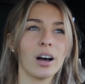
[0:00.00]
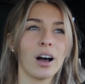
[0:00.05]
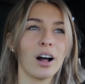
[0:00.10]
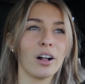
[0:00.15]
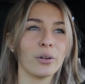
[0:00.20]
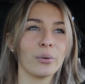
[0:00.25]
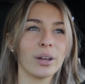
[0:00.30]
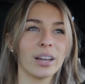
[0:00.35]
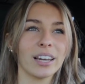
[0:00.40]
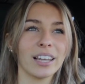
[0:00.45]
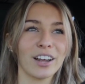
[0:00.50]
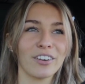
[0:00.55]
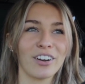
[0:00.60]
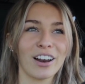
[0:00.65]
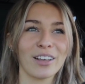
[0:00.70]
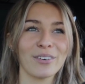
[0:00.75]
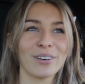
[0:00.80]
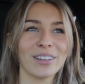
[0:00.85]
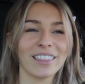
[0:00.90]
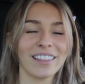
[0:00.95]
Halloween get
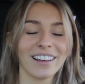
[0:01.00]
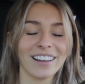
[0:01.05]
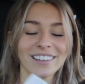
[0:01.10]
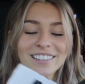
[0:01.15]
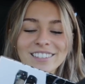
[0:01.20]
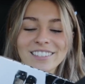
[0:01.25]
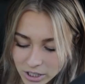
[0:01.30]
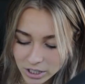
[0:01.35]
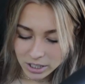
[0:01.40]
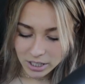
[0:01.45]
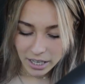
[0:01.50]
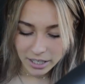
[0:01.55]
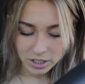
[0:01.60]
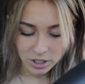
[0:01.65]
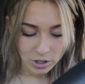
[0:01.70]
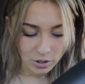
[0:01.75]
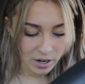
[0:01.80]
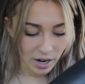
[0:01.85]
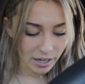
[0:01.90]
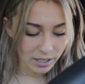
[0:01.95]
ready with us
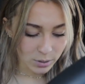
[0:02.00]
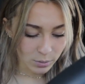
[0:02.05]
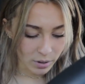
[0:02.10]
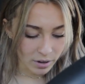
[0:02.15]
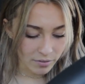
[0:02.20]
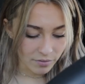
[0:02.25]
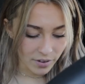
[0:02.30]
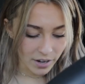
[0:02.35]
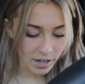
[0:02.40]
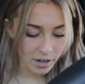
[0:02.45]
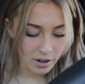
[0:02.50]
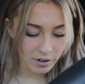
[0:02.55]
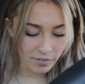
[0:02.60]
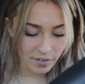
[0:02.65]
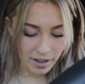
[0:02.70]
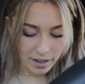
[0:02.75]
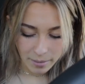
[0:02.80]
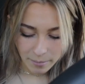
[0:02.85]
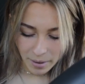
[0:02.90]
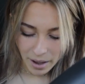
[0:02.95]
since you guys want a video of
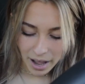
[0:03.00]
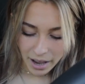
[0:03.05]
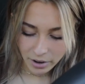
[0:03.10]
him.